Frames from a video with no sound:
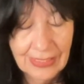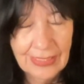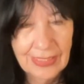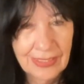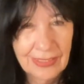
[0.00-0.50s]

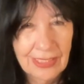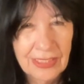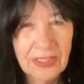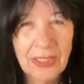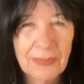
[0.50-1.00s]
and he
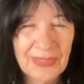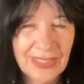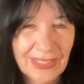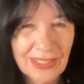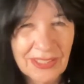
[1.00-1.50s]
taught me
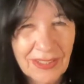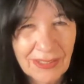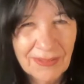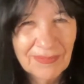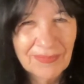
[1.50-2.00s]
this
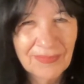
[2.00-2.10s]
song.